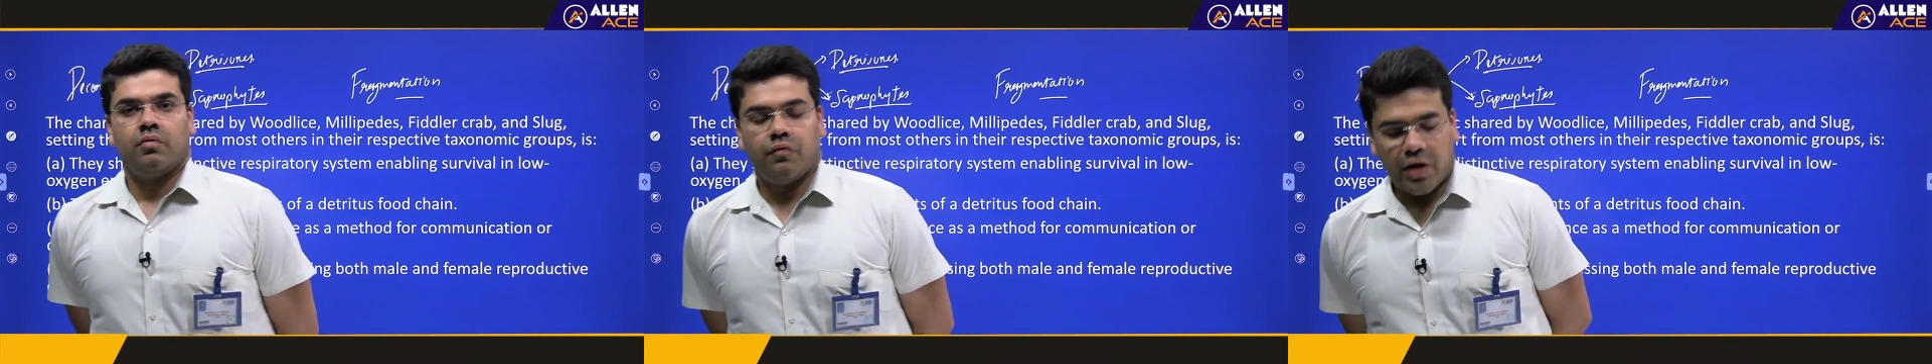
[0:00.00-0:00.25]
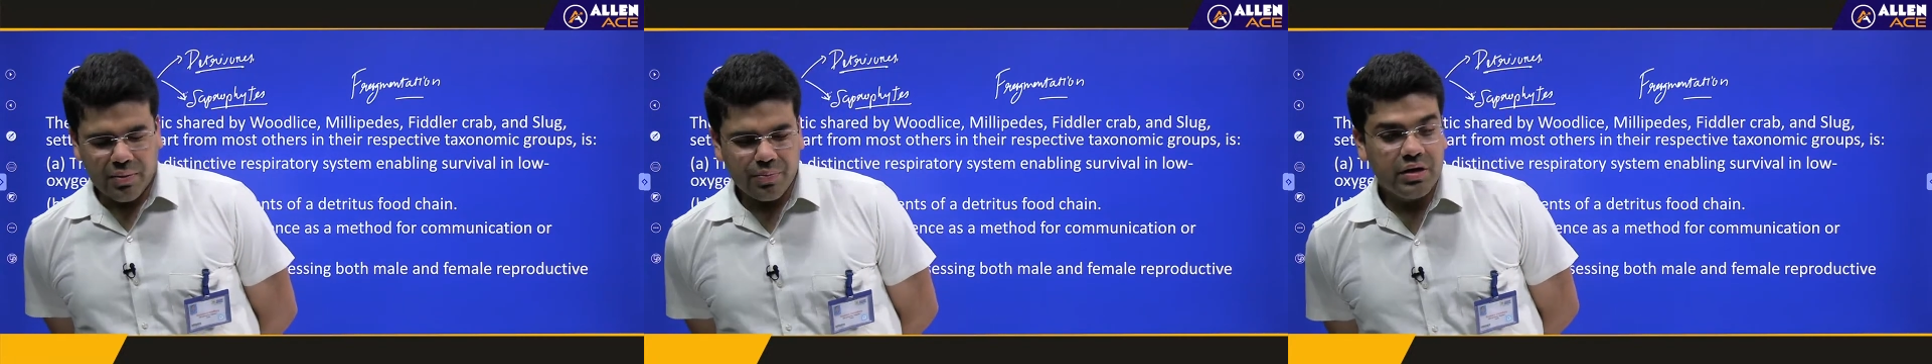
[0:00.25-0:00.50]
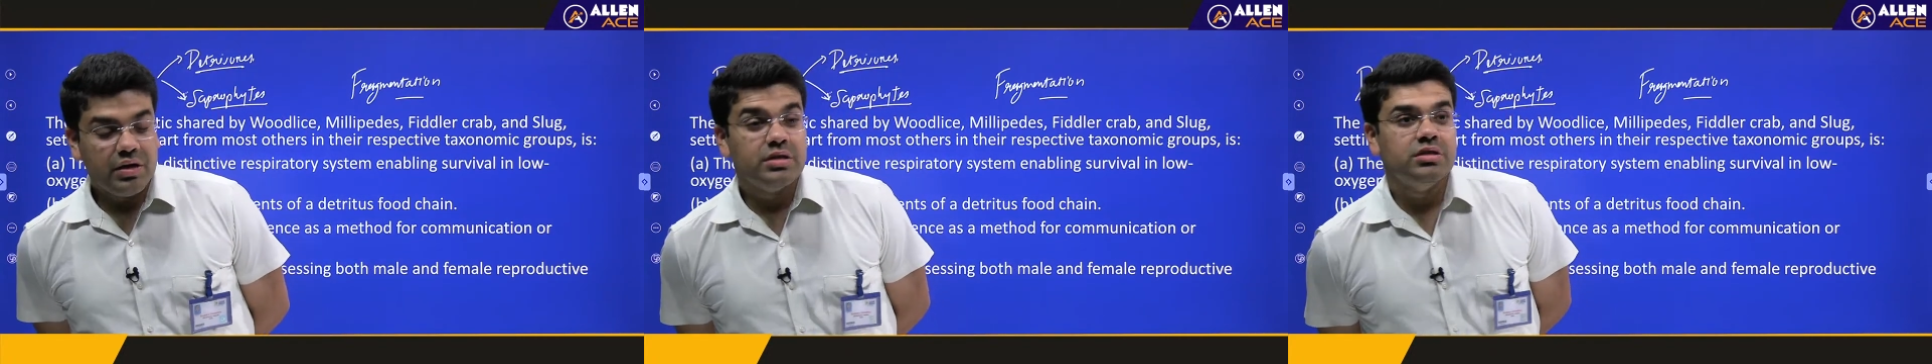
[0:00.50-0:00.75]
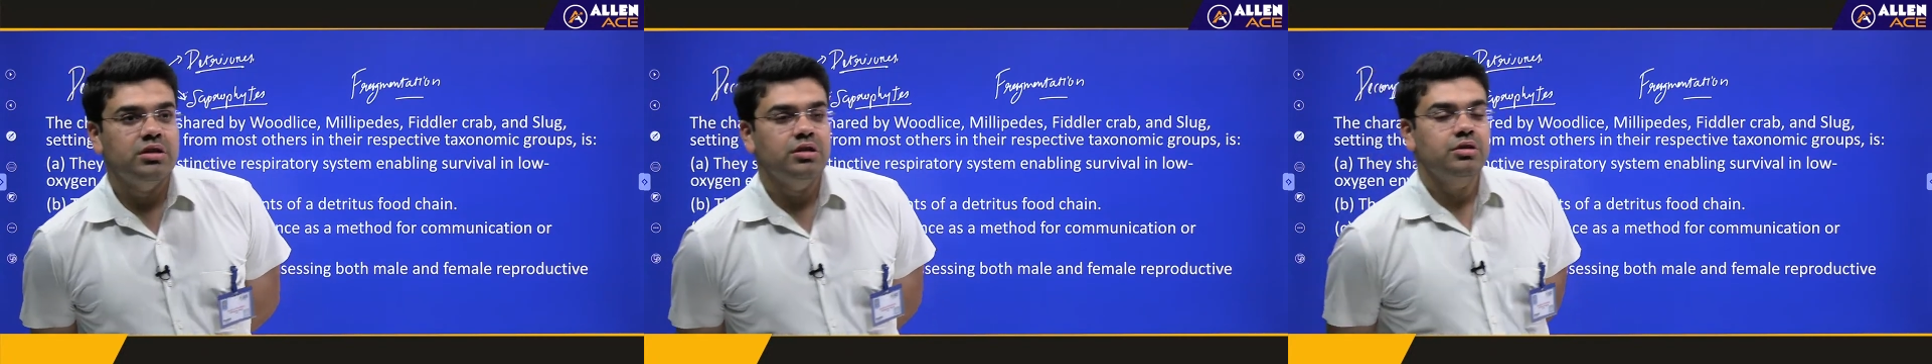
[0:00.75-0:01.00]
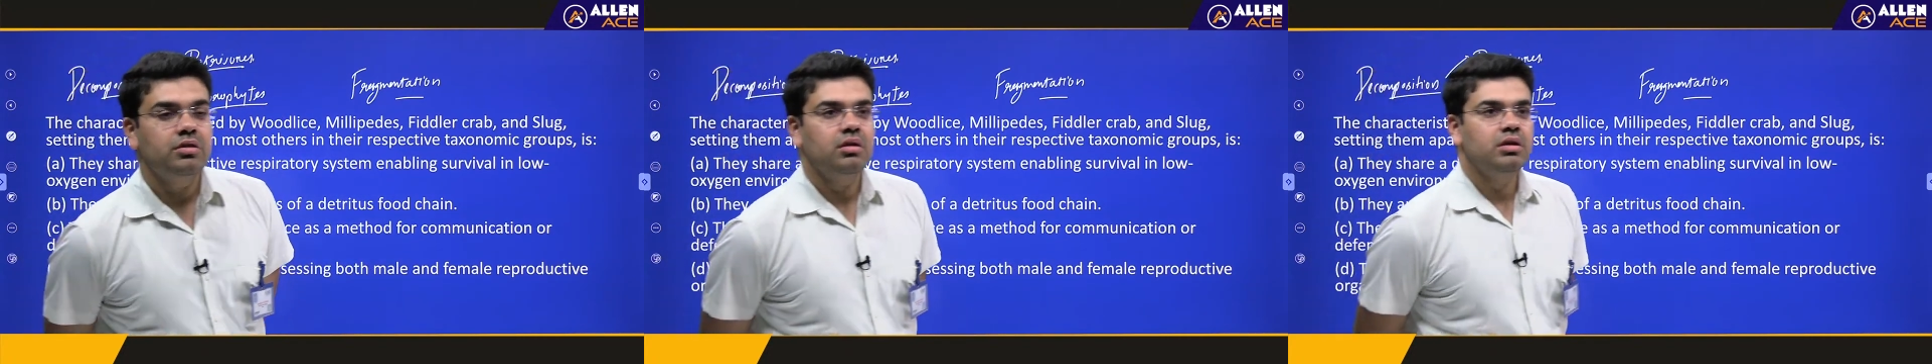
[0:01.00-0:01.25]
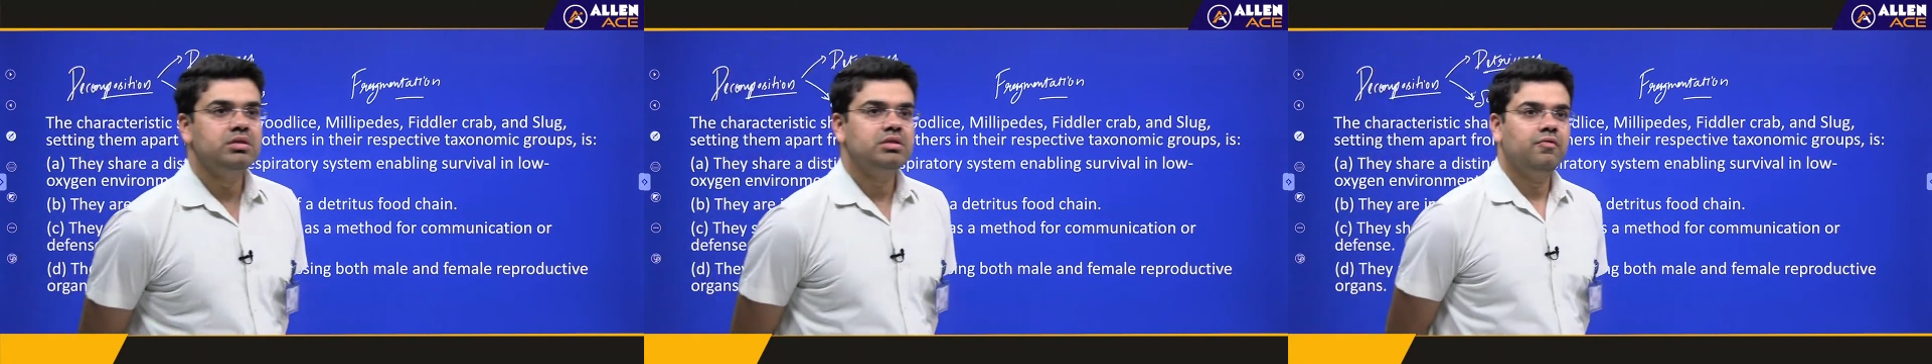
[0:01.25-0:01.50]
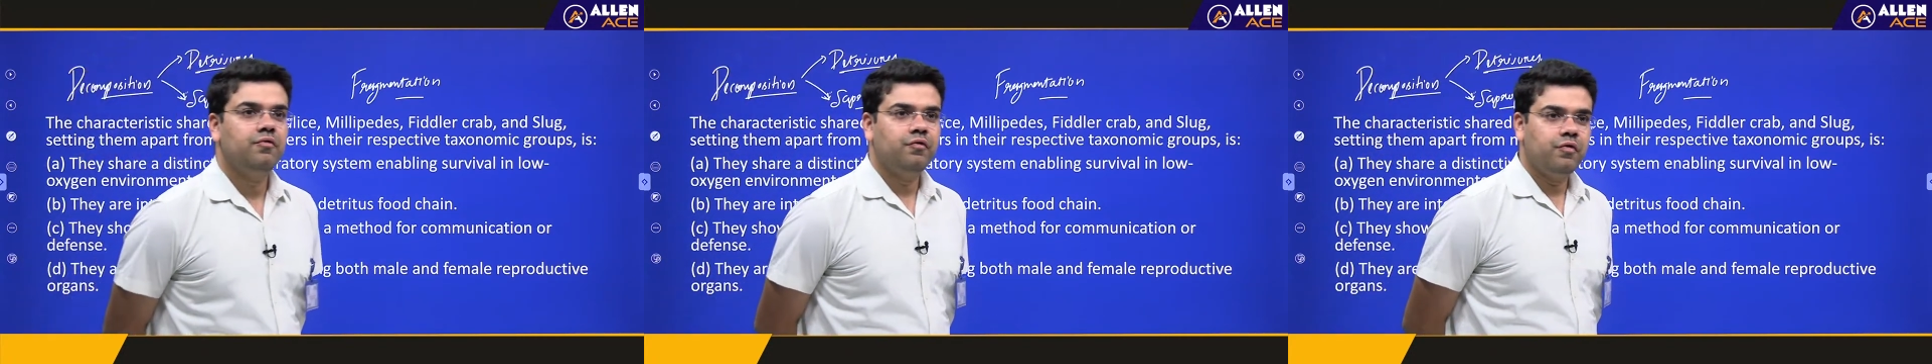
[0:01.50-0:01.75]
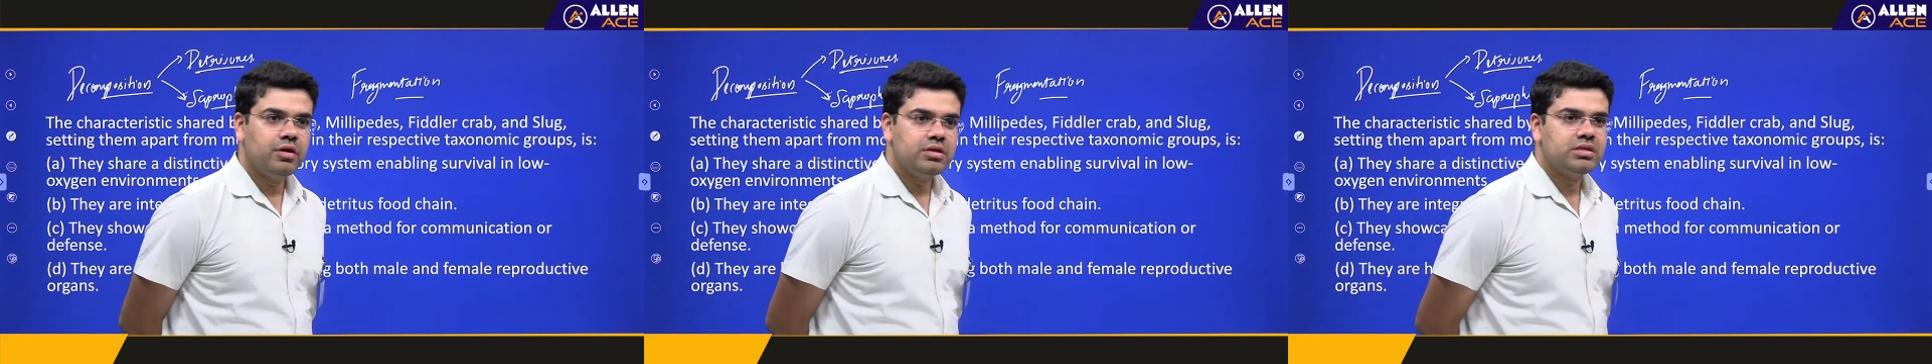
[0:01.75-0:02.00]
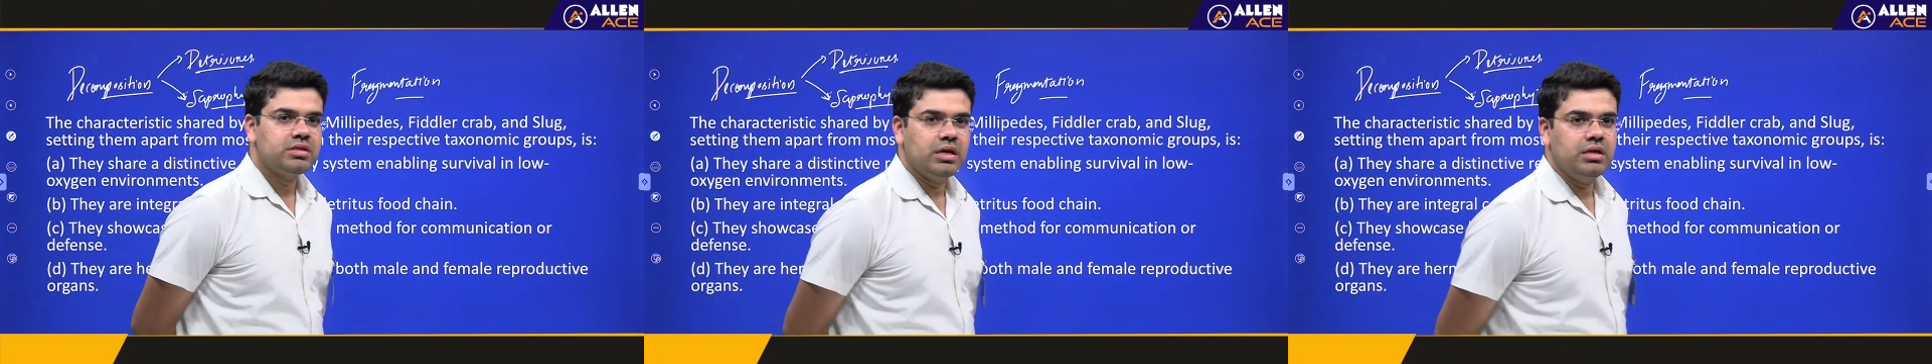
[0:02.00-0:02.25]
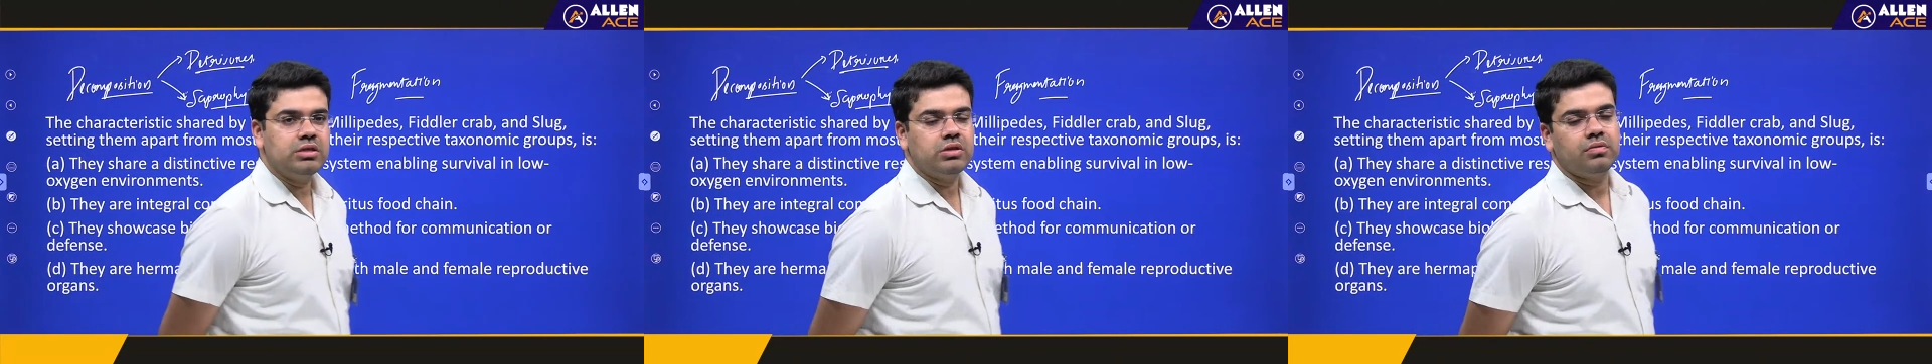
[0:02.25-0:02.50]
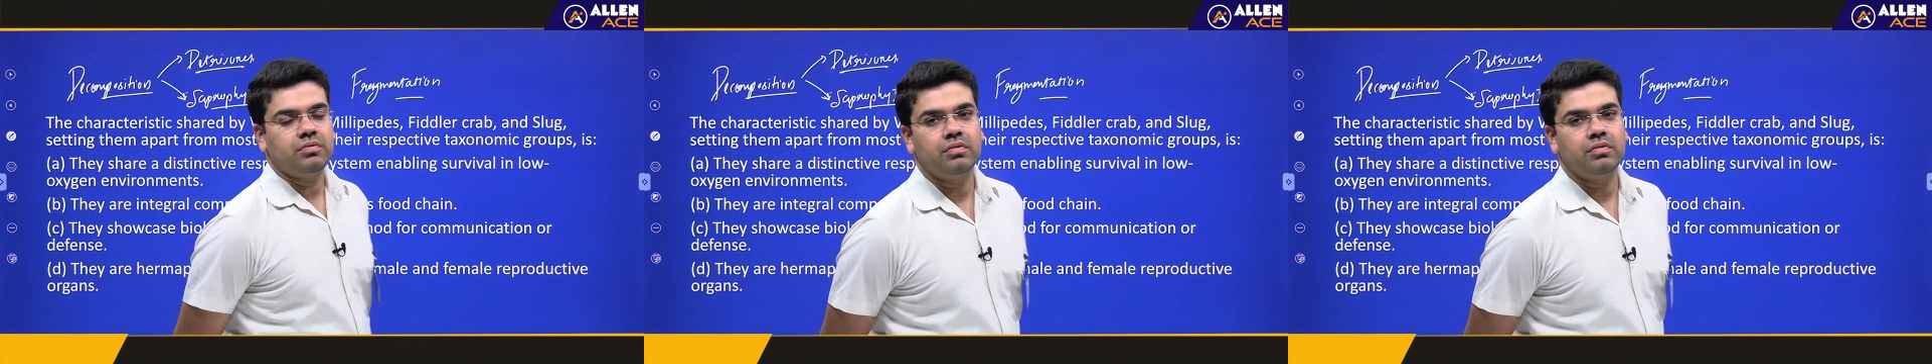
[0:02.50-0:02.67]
Fragmentation is the first stage